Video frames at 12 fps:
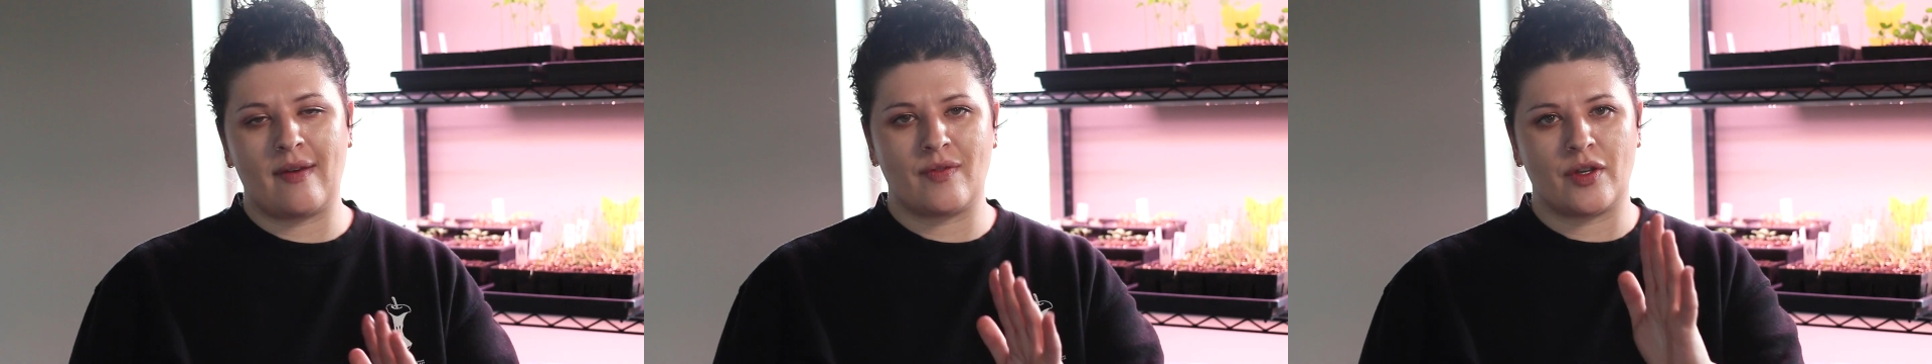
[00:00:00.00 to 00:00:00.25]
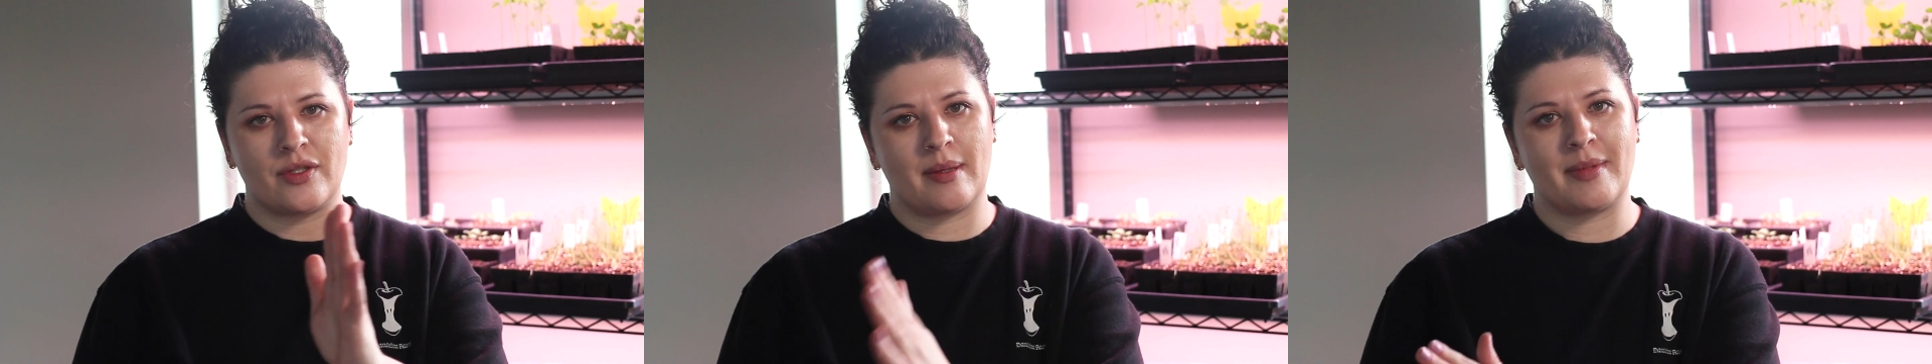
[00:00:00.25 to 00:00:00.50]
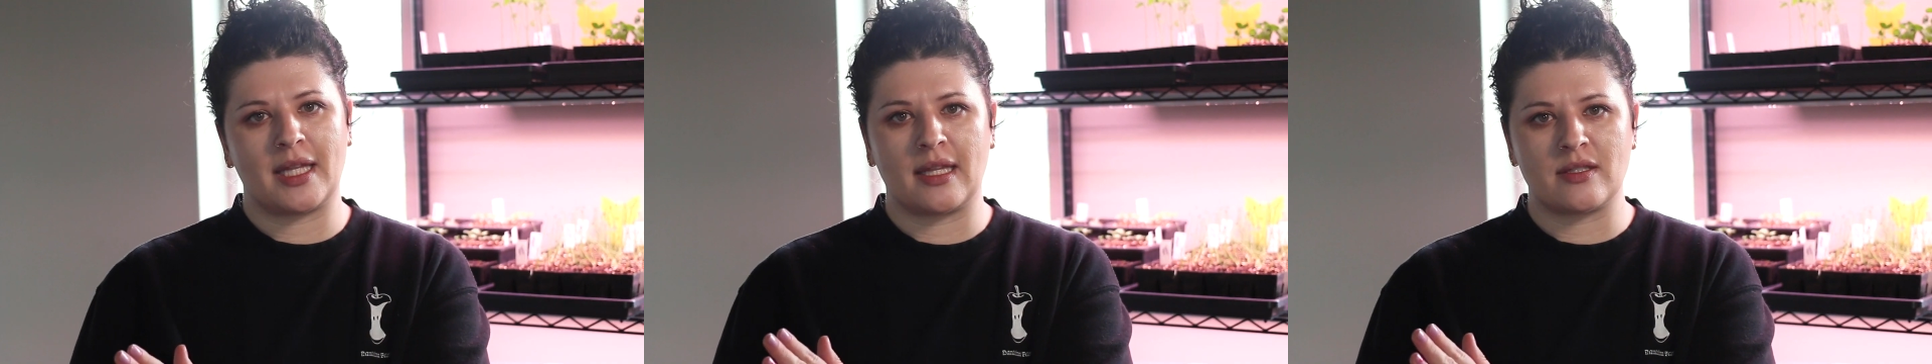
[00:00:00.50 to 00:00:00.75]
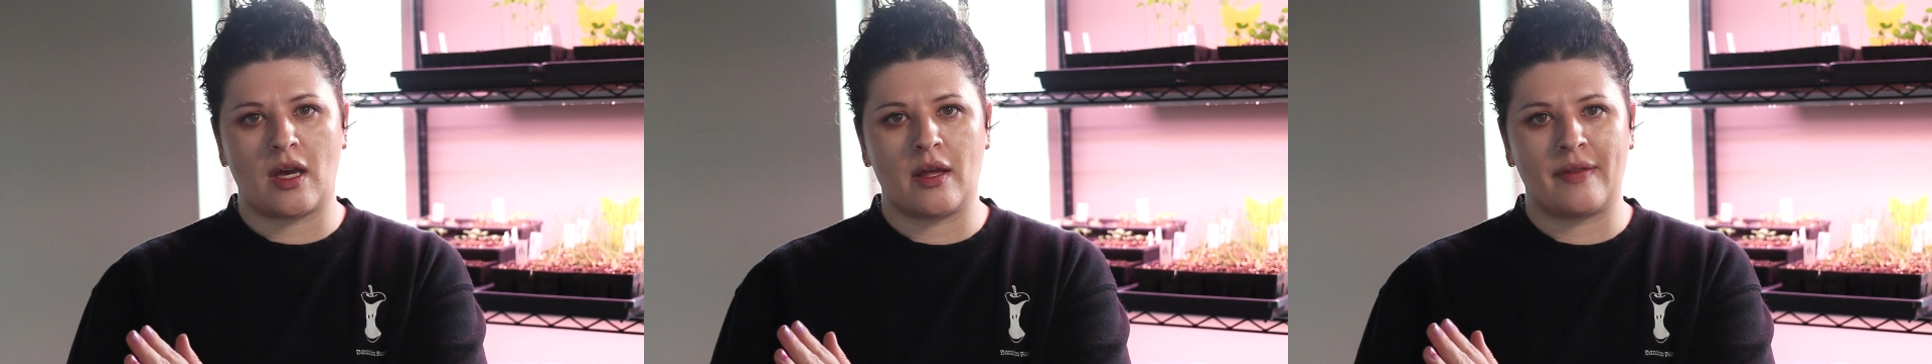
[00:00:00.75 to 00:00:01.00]
if there's something
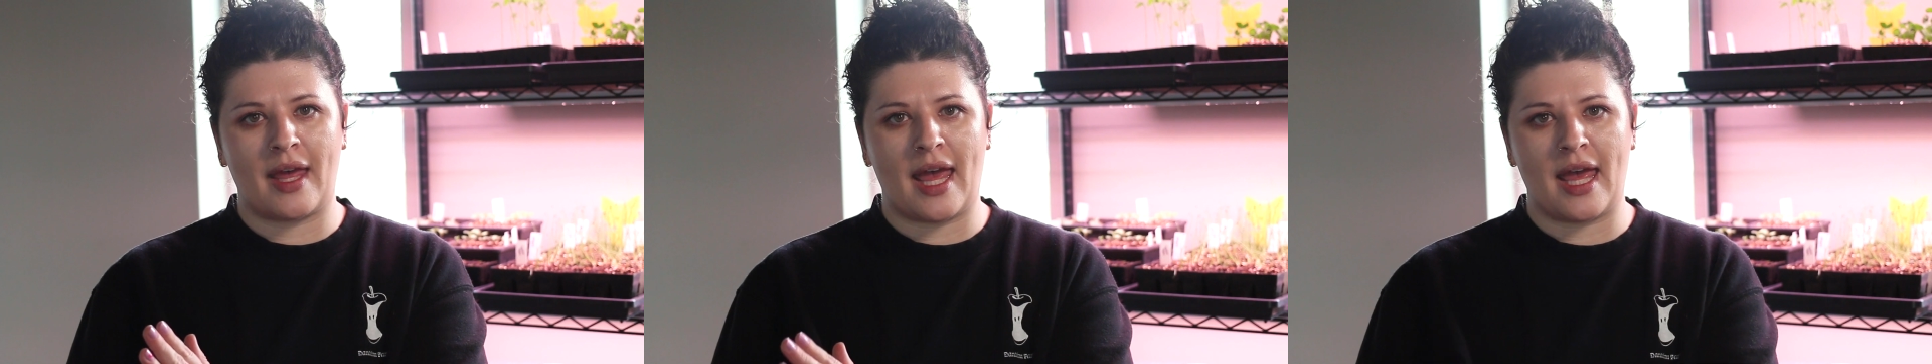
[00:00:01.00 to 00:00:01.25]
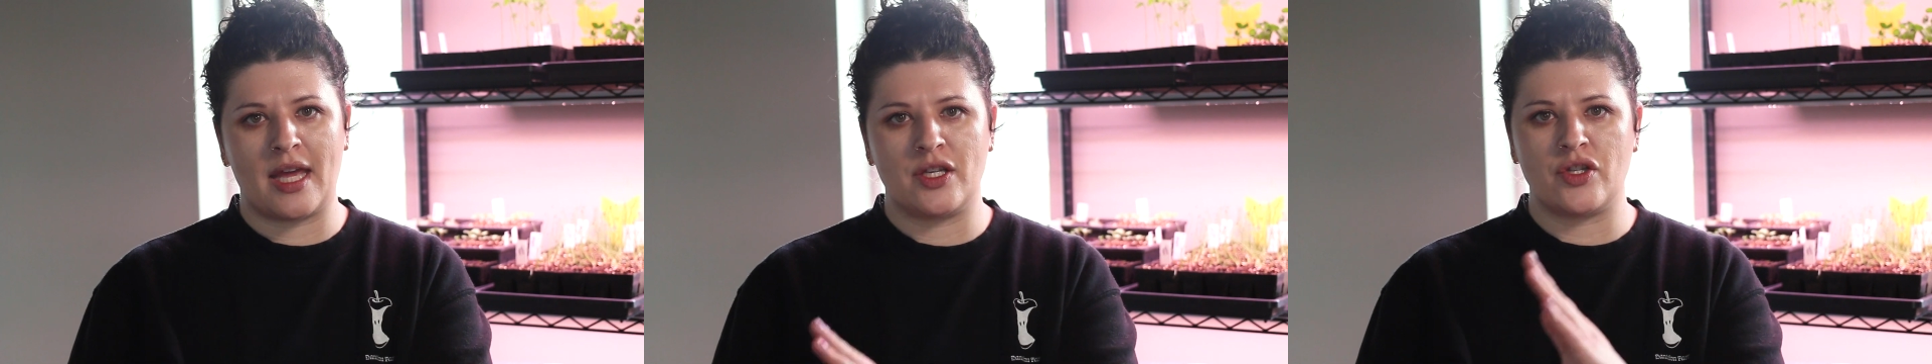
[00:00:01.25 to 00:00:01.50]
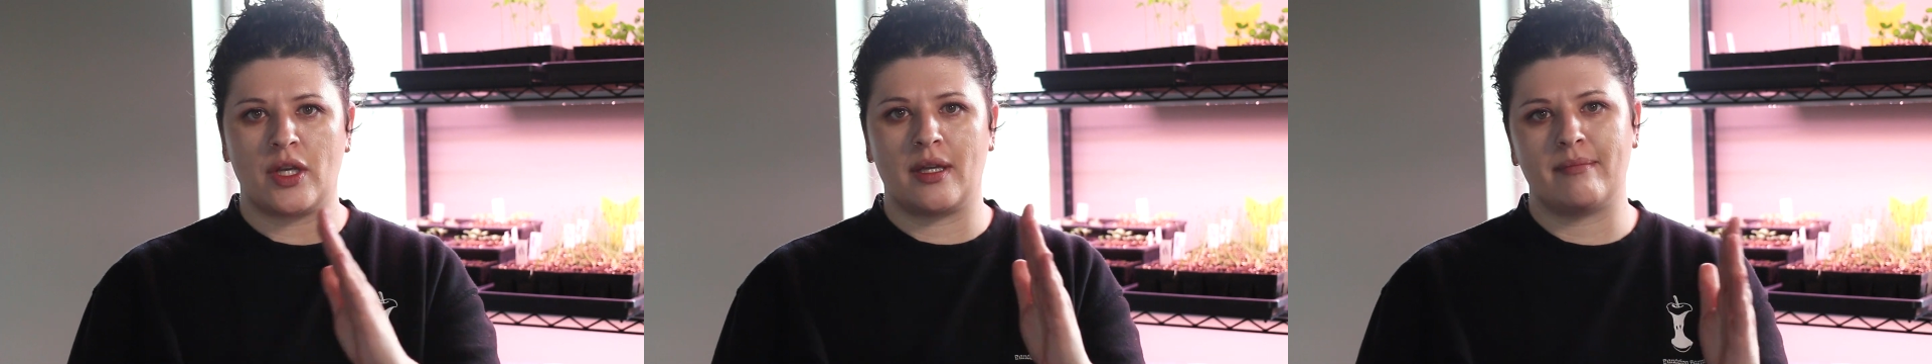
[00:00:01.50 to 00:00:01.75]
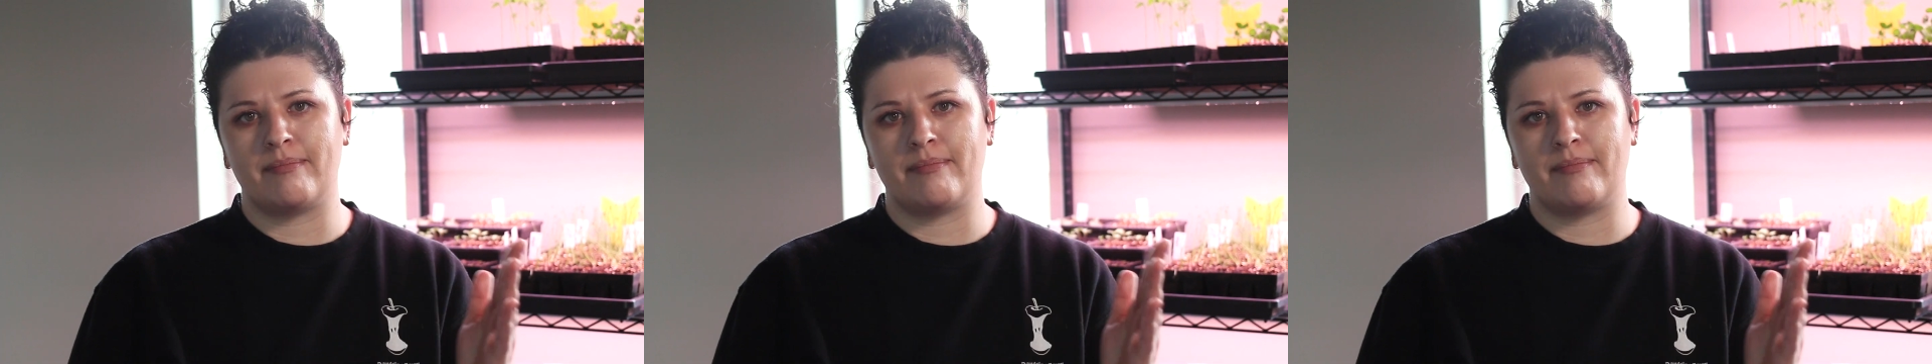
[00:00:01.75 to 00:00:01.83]
that's on the edge,